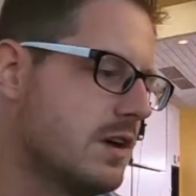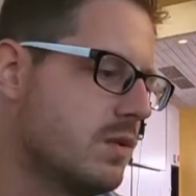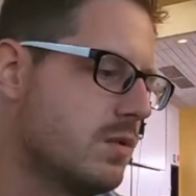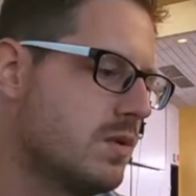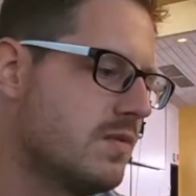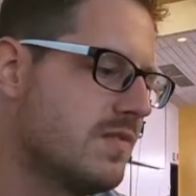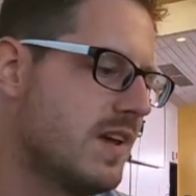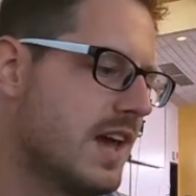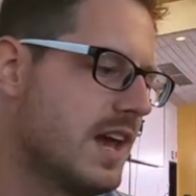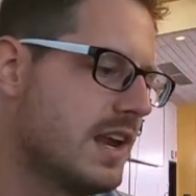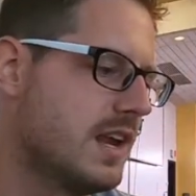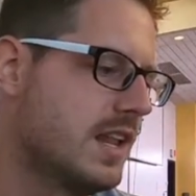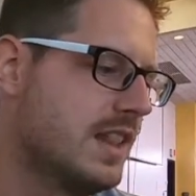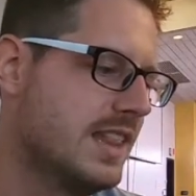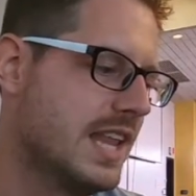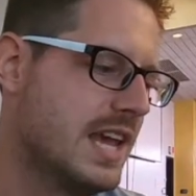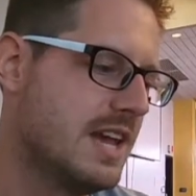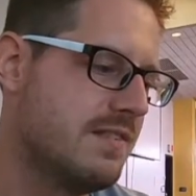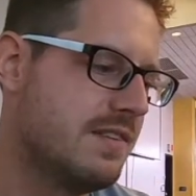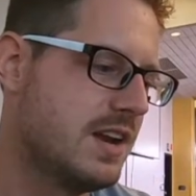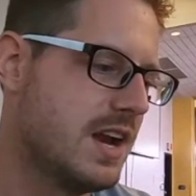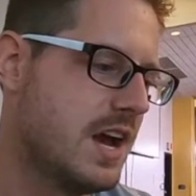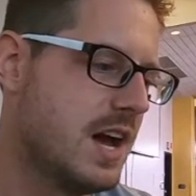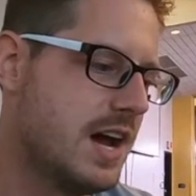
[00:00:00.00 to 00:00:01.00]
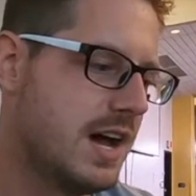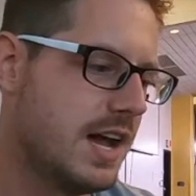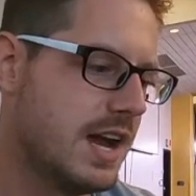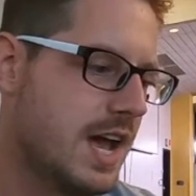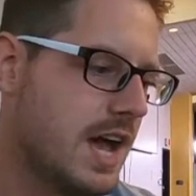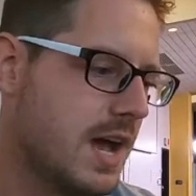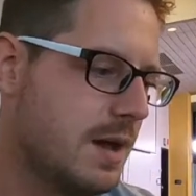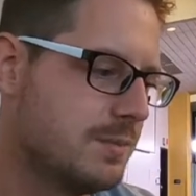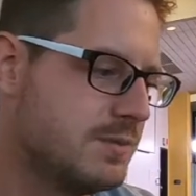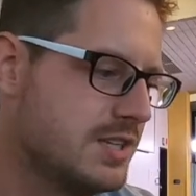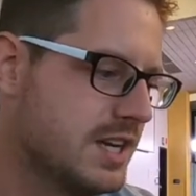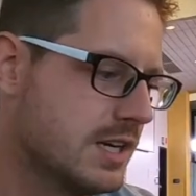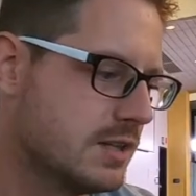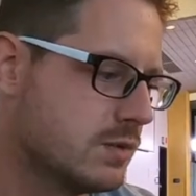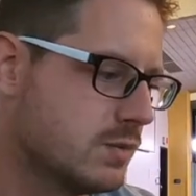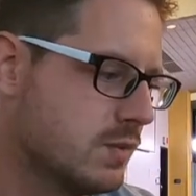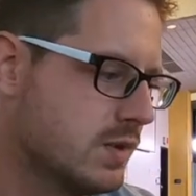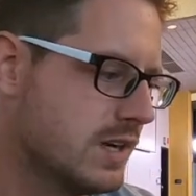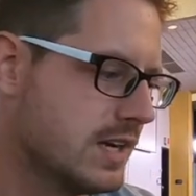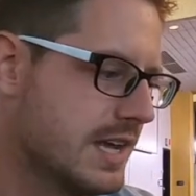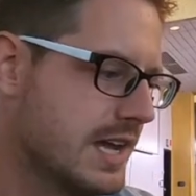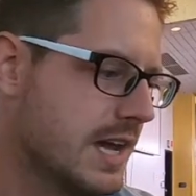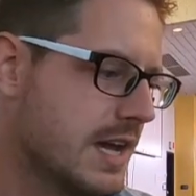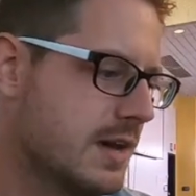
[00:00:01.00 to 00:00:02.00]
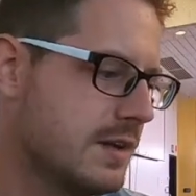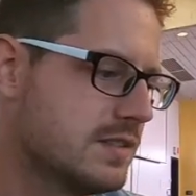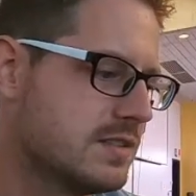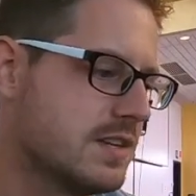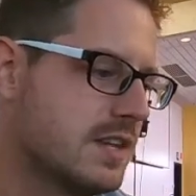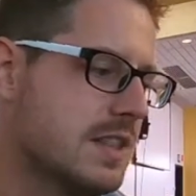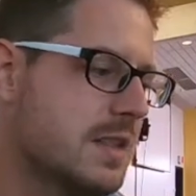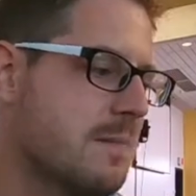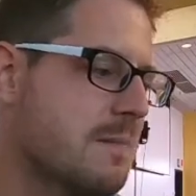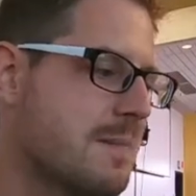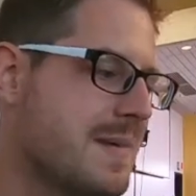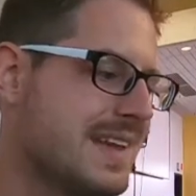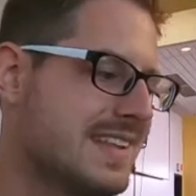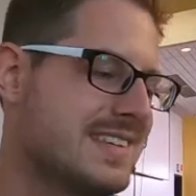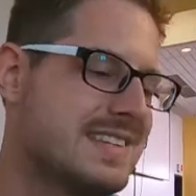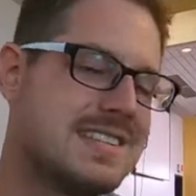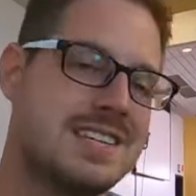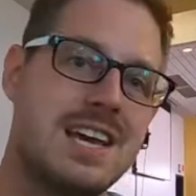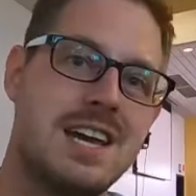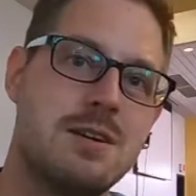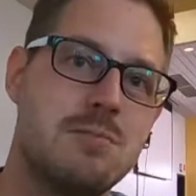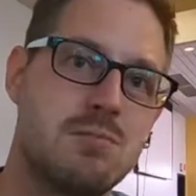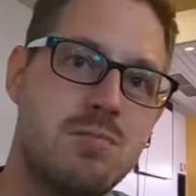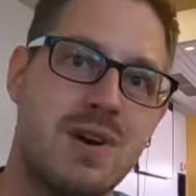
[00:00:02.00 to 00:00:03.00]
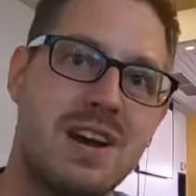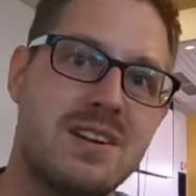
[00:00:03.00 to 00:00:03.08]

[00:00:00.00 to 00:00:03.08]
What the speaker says: We've had 11 odd object workouts on the men's side.